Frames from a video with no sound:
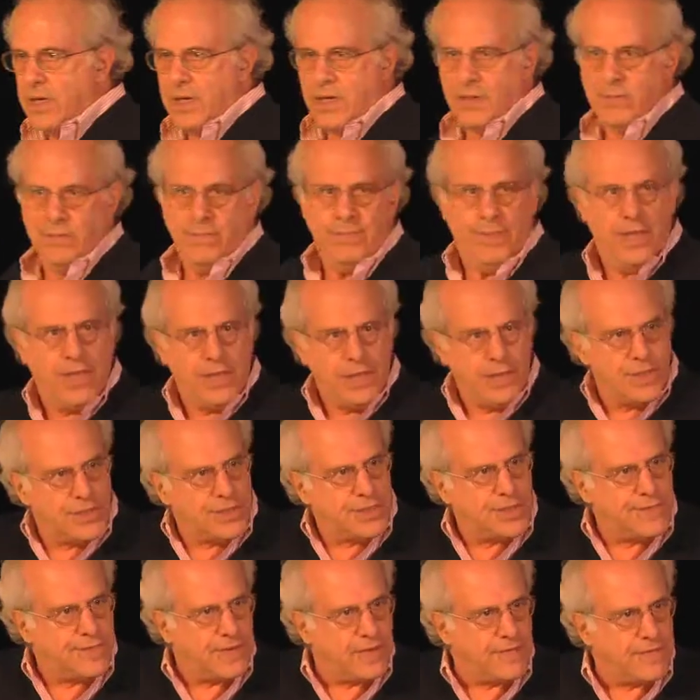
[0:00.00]
and
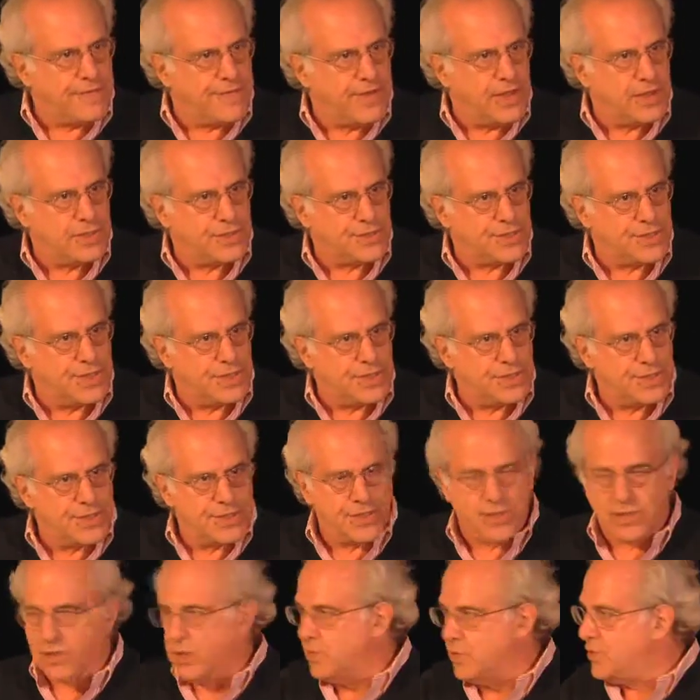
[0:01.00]
millions of our fellow
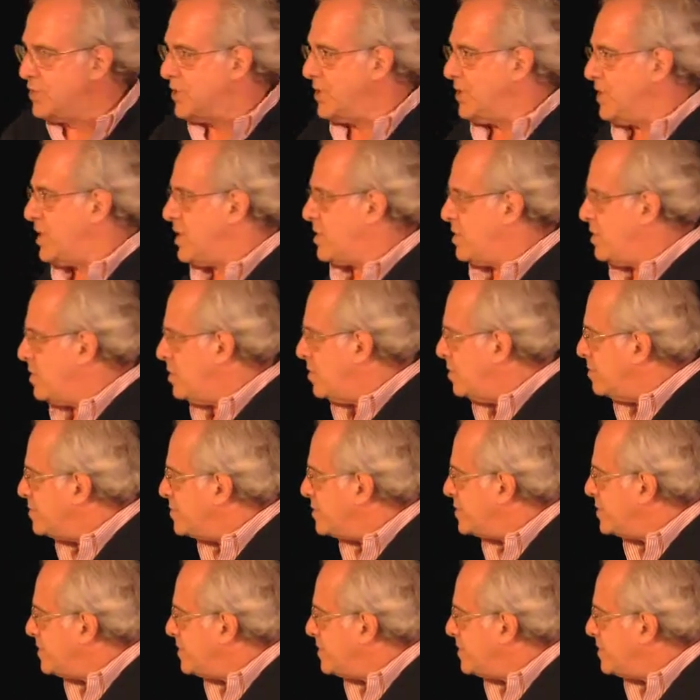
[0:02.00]
citizens losing their homes,